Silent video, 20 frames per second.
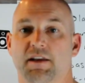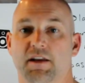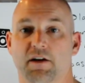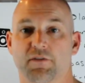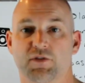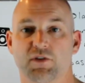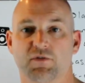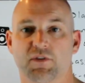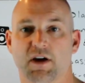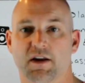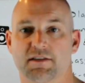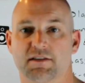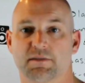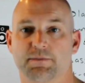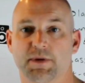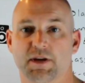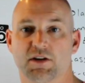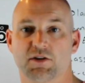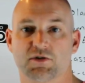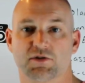Now, if you've got
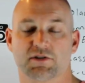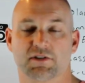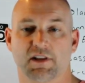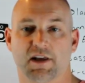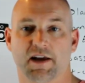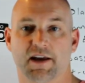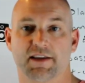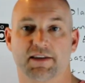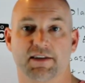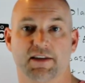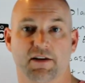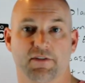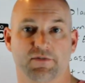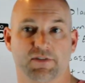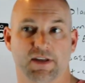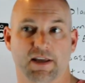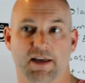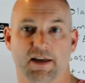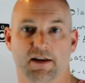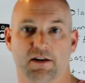speakers like
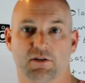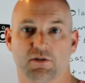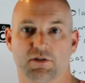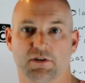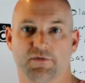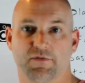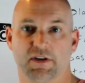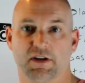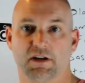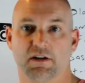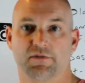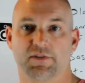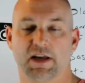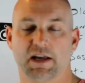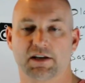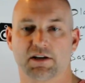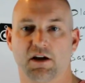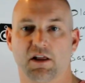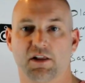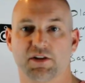DefTech or Definitive
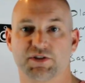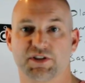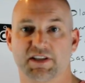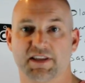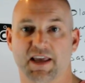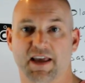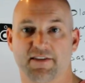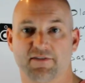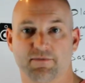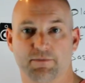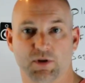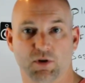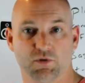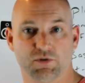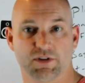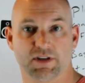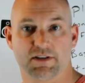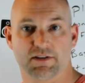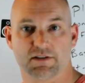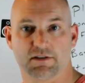Technology that have
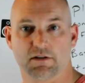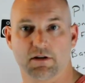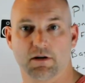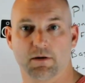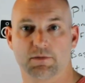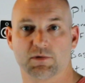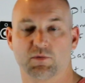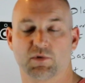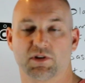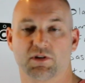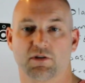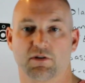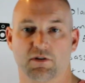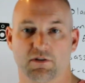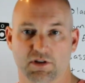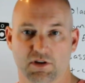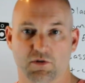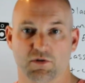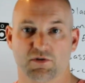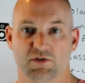built-in subs with their,
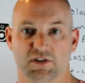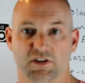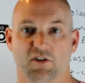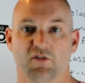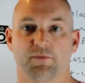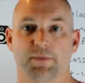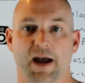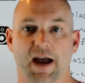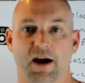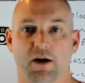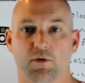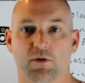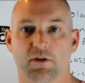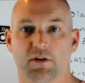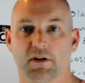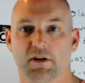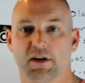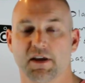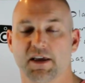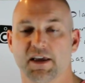you know, they're self-powered,
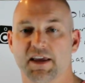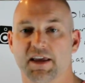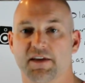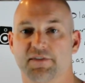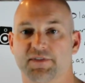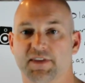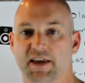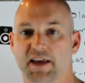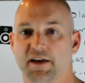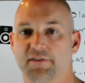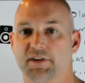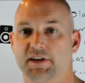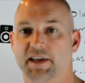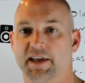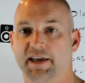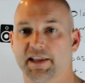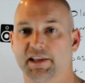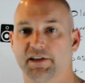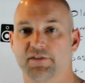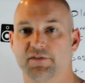if they have an
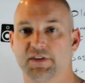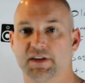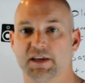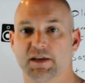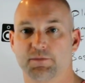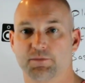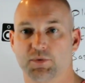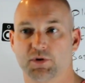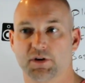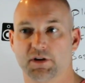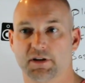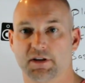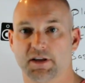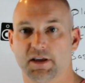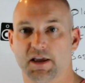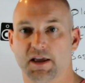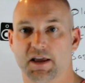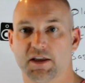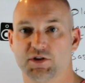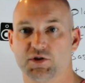LFE input,
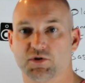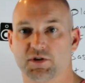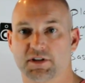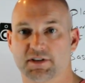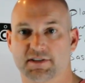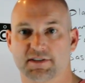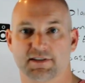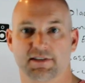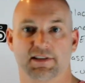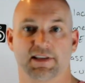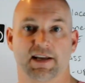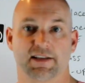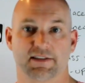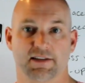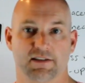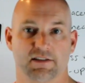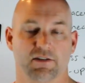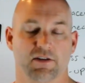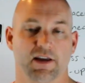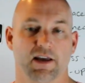and you can select
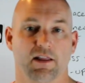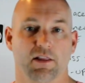it to